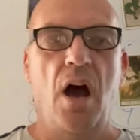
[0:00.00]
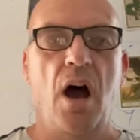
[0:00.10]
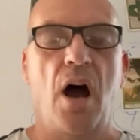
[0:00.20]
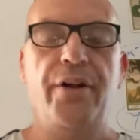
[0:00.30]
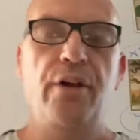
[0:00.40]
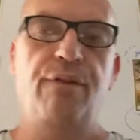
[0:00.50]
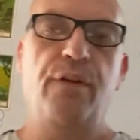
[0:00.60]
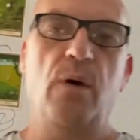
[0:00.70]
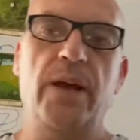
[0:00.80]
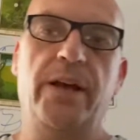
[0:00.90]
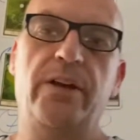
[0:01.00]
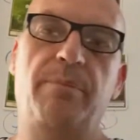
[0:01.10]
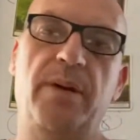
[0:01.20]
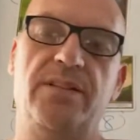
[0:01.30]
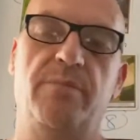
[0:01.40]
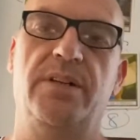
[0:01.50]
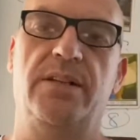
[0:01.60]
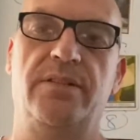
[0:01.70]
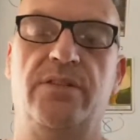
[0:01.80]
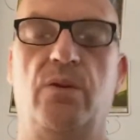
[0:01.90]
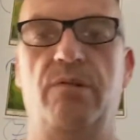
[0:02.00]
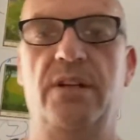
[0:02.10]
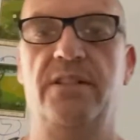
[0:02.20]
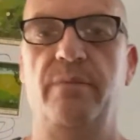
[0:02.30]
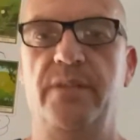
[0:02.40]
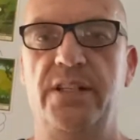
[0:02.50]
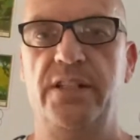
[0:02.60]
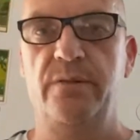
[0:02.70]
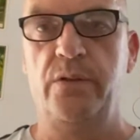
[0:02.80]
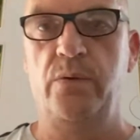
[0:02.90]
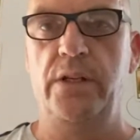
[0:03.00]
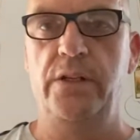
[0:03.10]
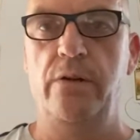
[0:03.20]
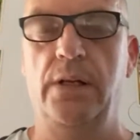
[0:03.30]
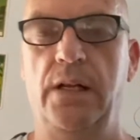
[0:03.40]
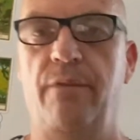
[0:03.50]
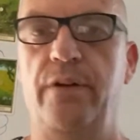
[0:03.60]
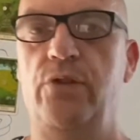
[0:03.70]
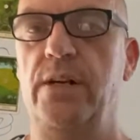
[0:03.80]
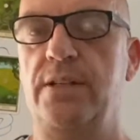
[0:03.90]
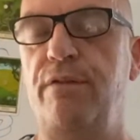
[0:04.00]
I do feel there could have been some distance, or there is some distance between you and a love interest.